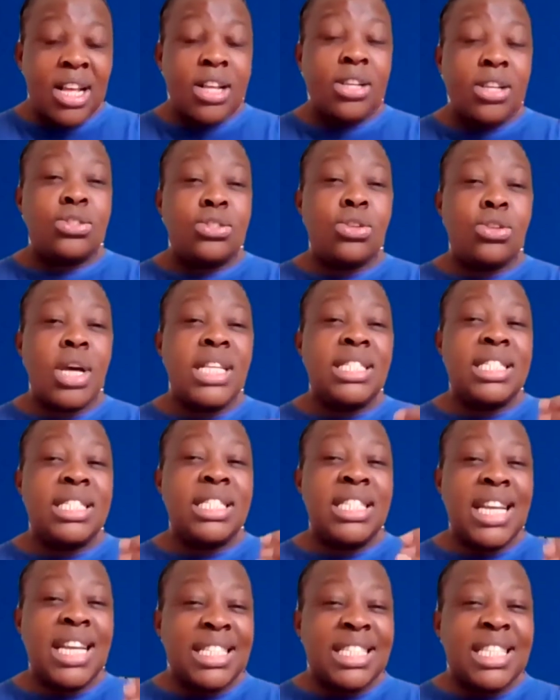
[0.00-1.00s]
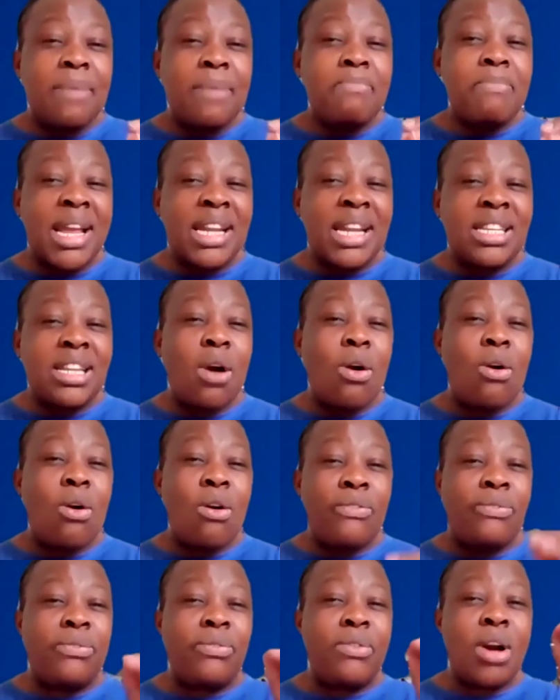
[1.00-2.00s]
So it's just a matter
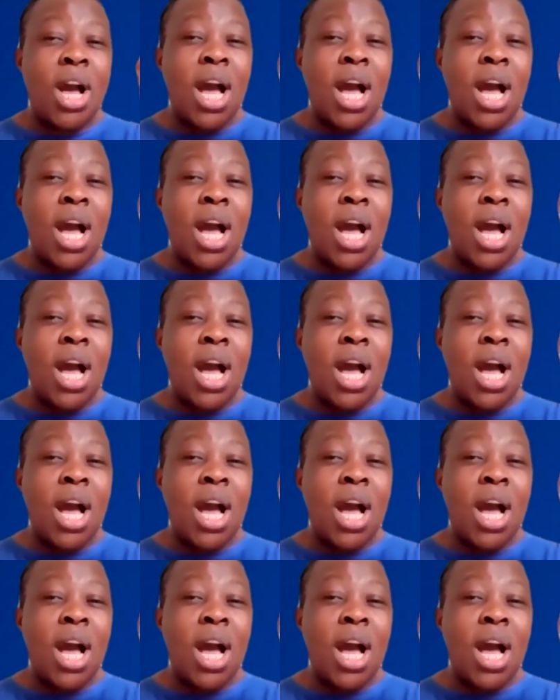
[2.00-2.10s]
of